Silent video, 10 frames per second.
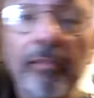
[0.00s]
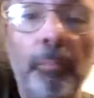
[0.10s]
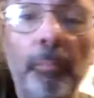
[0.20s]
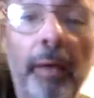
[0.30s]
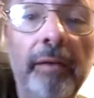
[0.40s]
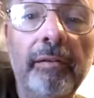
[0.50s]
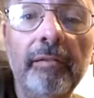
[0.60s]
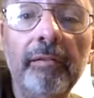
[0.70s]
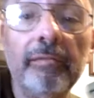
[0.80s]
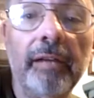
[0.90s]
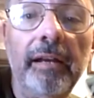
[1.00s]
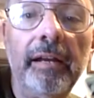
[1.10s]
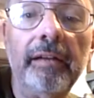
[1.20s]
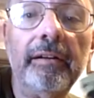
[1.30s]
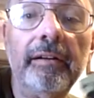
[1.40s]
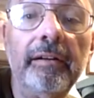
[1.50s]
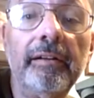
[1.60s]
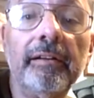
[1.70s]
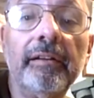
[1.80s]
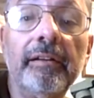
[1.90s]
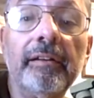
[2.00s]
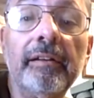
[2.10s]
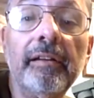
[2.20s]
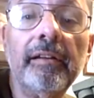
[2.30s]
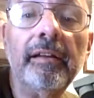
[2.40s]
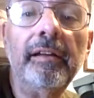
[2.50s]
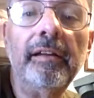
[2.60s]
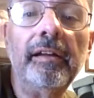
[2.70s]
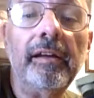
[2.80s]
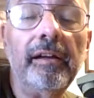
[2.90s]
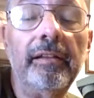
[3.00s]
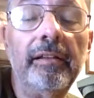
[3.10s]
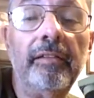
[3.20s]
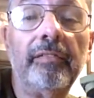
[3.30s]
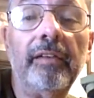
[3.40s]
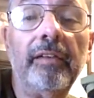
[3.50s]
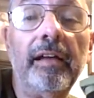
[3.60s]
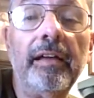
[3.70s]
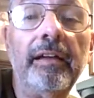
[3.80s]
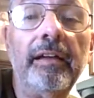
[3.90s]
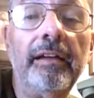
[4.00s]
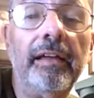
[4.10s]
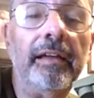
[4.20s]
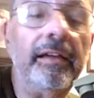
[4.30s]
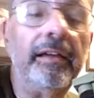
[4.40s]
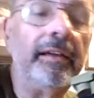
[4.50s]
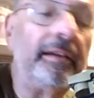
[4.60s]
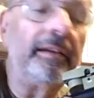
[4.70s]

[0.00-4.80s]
button right here on this side, and